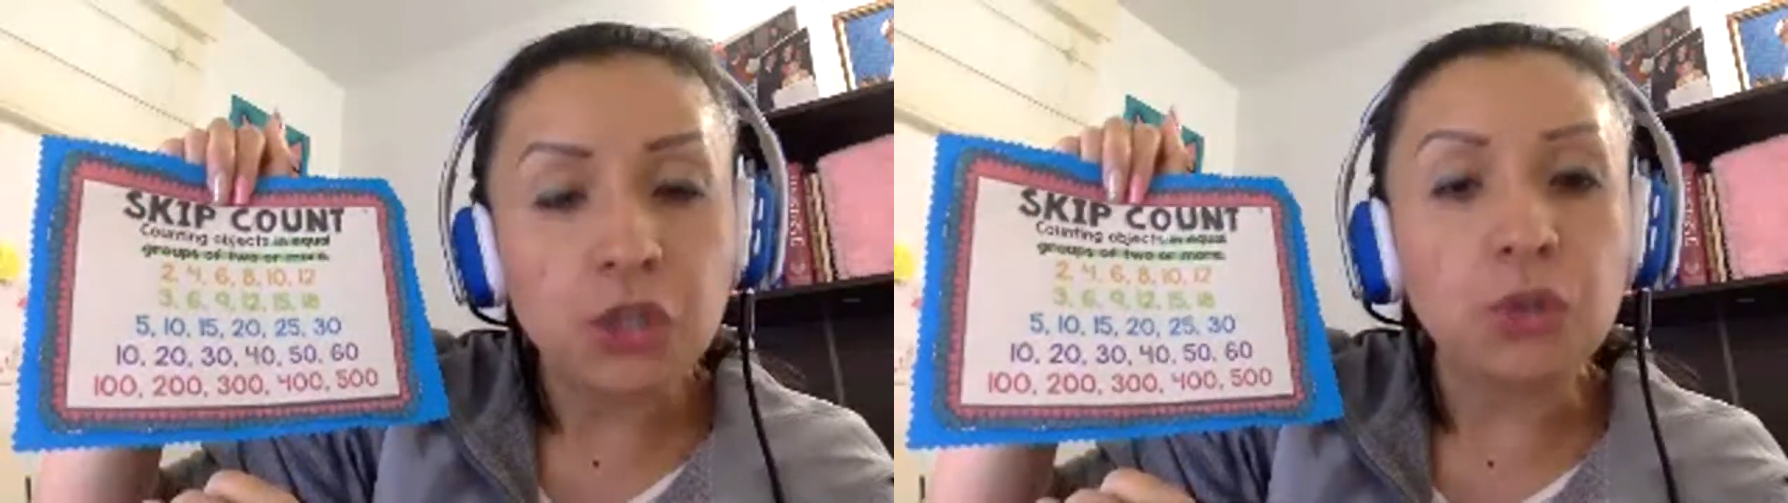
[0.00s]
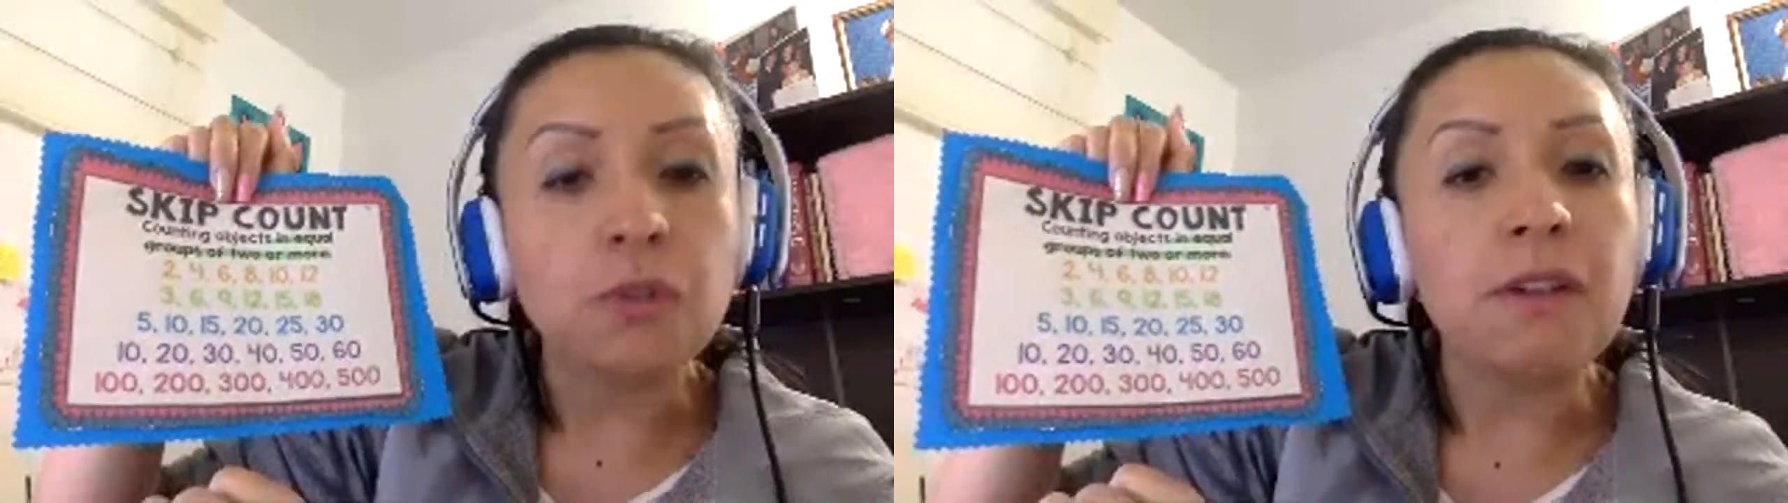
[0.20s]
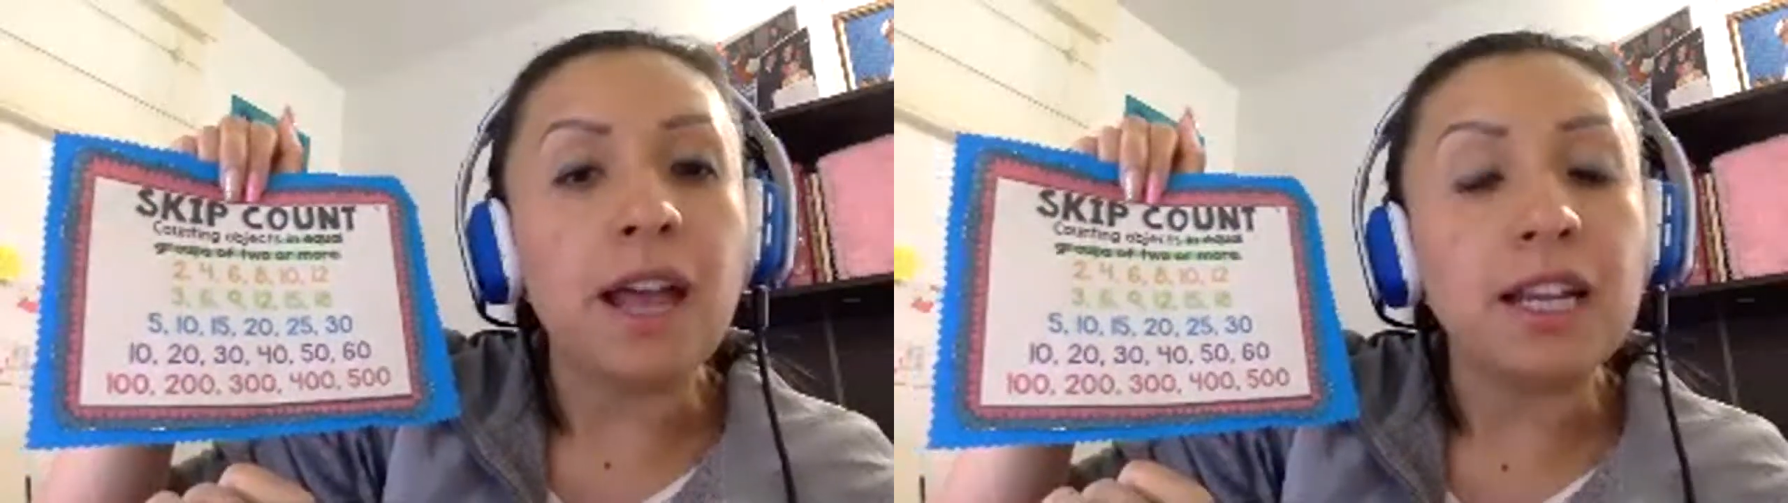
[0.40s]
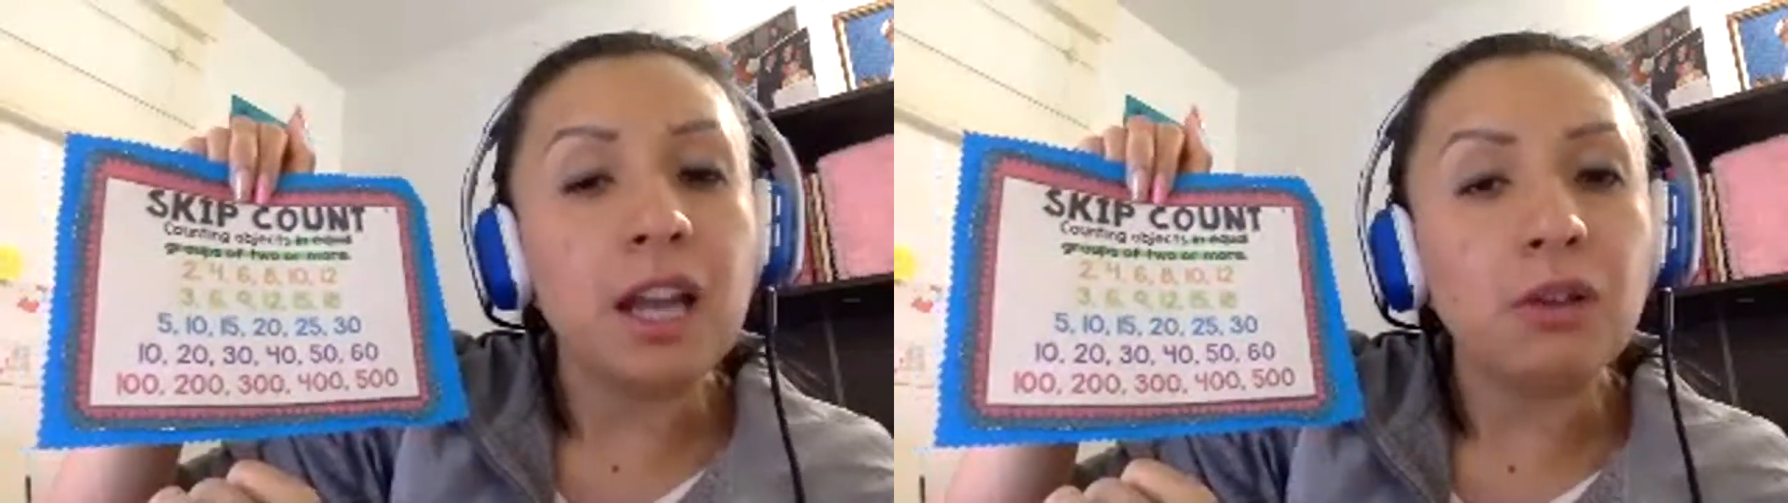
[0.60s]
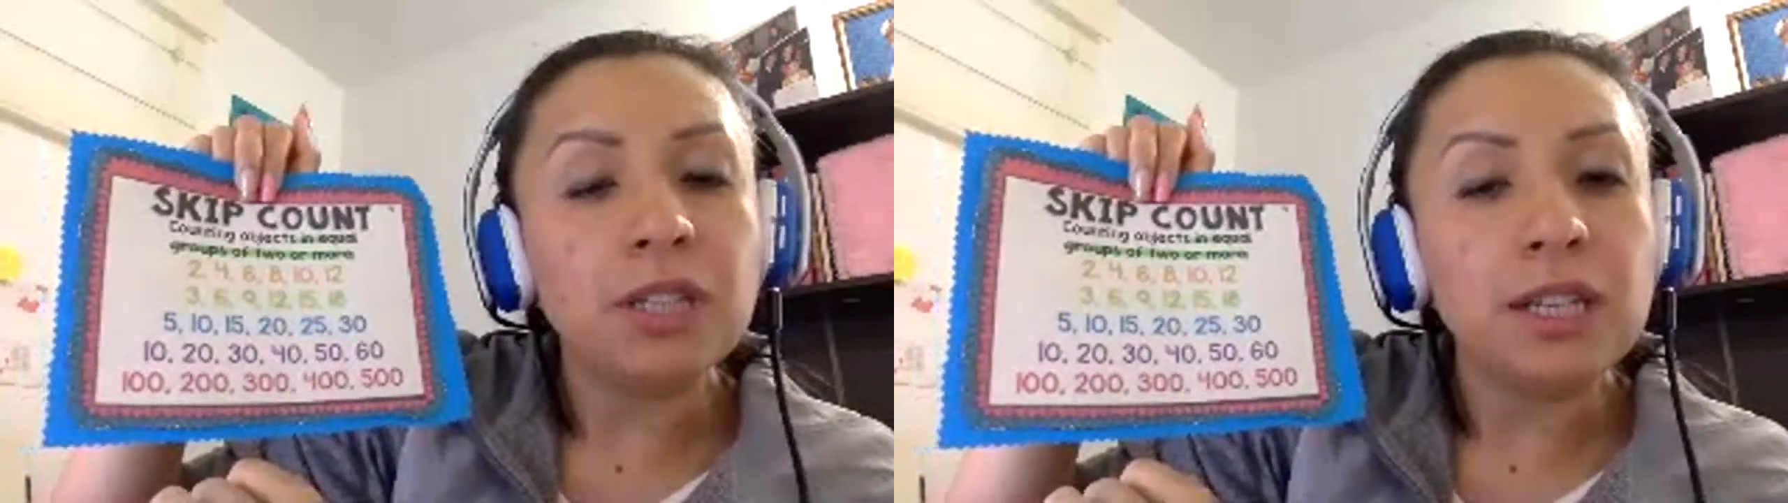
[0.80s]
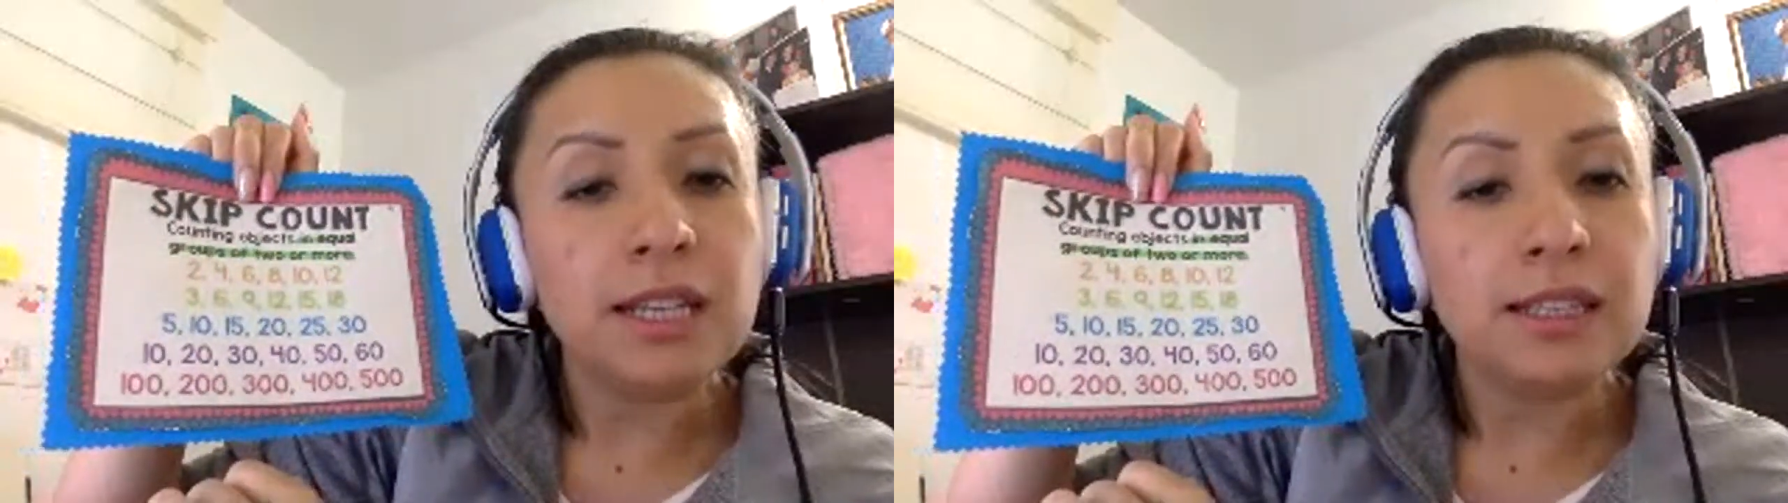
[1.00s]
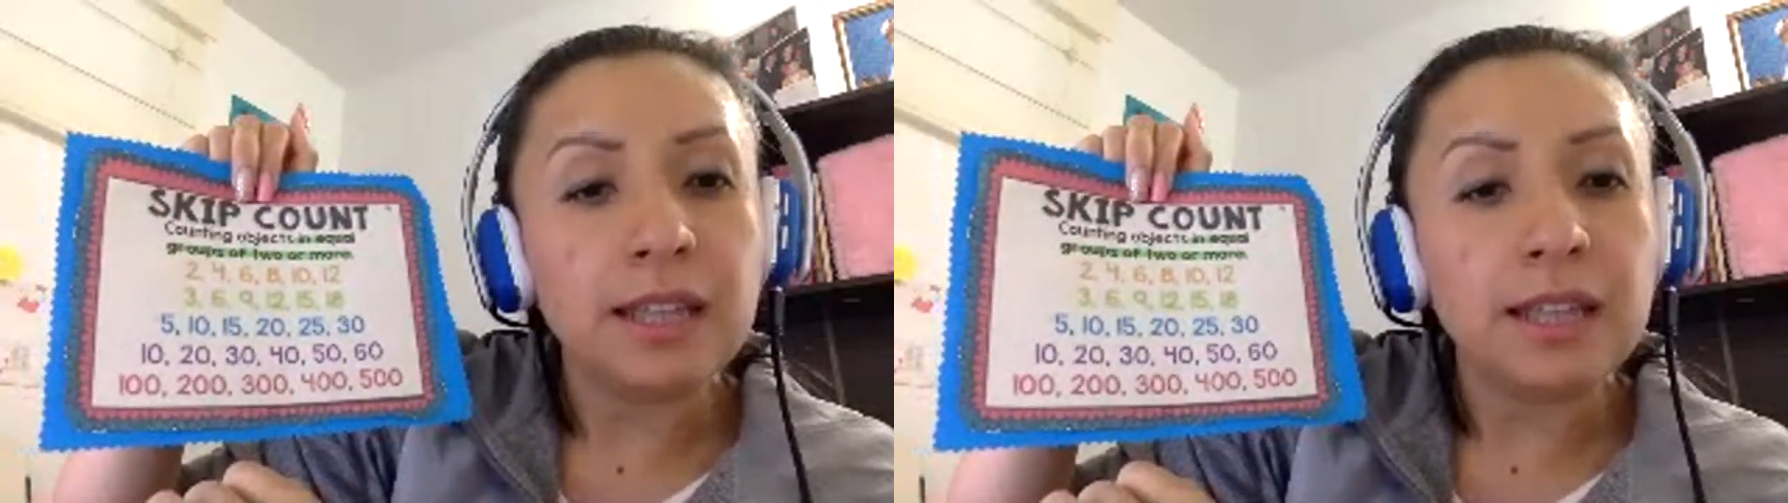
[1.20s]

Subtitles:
to find out the next